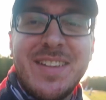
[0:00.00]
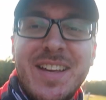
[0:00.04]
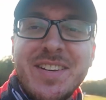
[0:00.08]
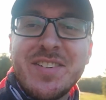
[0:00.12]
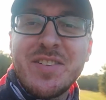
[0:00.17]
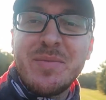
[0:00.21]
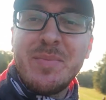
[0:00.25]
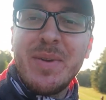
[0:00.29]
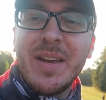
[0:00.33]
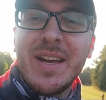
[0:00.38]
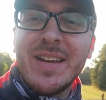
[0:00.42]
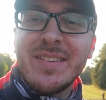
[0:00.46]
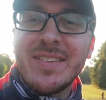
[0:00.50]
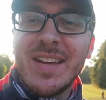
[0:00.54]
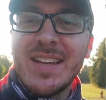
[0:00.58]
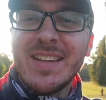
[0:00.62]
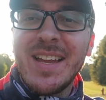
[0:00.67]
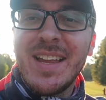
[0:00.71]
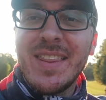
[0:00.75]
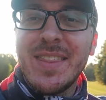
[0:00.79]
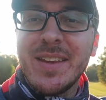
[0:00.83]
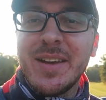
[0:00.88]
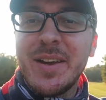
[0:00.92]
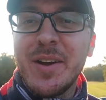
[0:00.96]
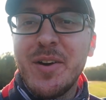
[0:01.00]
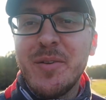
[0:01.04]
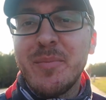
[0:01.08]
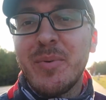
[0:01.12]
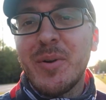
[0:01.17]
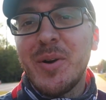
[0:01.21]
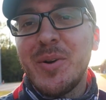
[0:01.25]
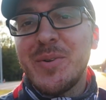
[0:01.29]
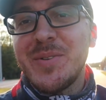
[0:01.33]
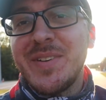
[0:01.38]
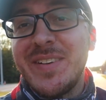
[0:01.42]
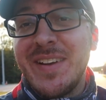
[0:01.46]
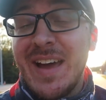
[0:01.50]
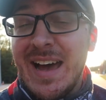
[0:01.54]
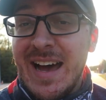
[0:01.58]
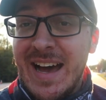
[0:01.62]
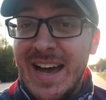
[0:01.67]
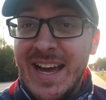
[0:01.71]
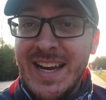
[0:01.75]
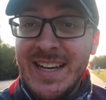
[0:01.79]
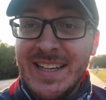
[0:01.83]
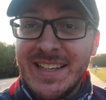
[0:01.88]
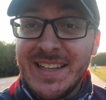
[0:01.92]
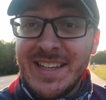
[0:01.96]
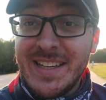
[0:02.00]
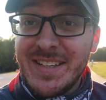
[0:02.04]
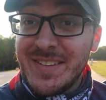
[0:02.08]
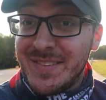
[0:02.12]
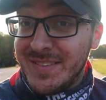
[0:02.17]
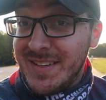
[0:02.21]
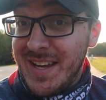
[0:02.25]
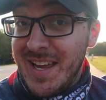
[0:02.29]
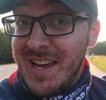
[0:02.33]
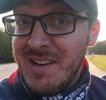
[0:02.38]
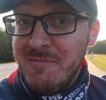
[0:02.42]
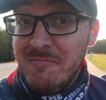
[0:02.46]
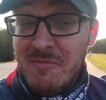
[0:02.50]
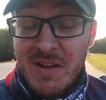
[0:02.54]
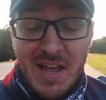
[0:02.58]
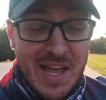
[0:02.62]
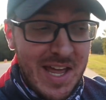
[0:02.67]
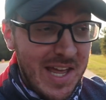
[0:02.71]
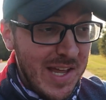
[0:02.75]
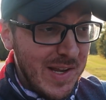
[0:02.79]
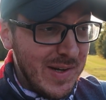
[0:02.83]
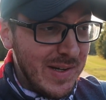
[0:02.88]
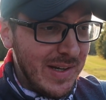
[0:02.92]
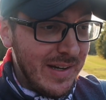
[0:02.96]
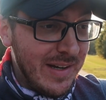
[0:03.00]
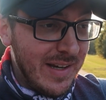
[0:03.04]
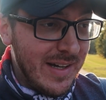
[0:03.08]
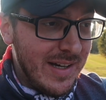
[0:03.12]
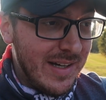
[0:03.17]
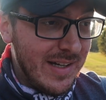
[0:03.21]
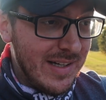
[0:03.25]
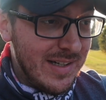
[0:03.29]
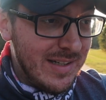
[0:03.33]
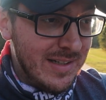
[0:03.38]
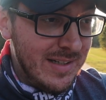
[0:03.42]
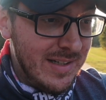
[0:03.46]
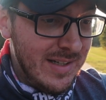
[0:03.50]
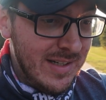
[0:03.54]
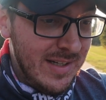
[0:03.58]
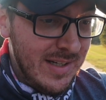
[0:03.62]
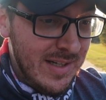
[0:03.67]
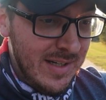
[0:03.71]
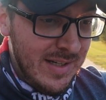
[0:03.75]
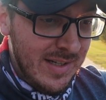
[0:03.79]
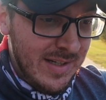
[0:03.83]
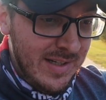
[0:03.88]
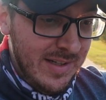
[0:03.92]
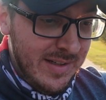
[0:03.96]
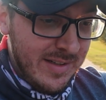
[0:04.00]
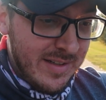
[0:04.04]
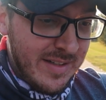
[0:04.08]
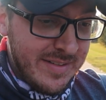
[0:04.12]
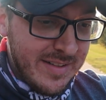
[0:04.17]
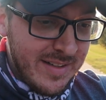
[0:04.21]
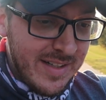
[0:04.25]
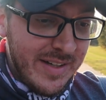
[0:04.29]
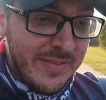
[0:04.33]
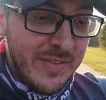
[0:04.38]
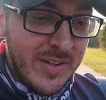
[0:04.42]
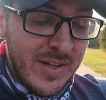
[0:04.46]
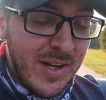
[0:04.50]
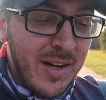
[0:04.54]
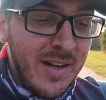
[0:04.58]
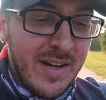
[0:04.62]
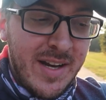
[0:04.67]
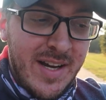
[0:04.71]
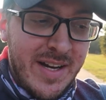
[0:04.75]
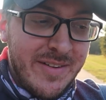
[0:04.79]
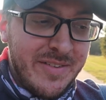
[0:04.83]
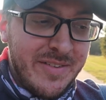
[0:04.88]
session because I let the GoPro die instead, and because I left it on and